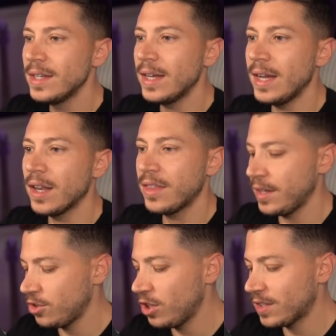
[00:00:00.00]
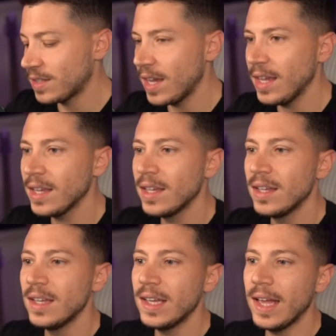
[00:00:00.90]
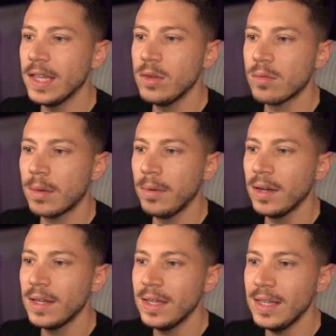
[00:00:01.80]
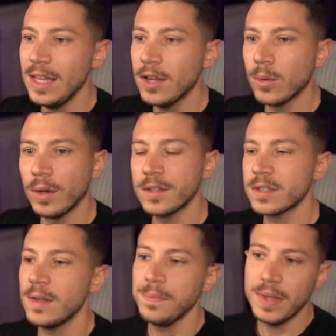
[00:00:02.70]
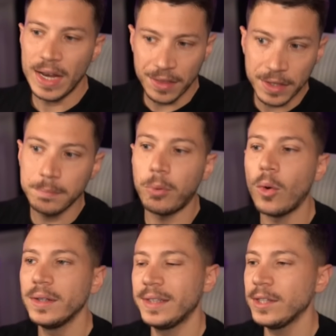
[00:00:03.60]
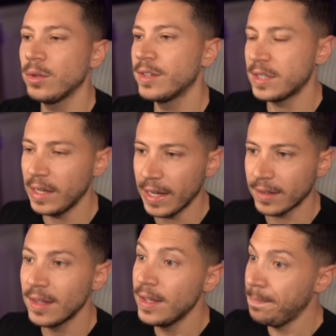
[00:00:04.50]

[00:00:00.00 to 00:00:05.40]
and then just saying enumerable equals and then pointing to the select.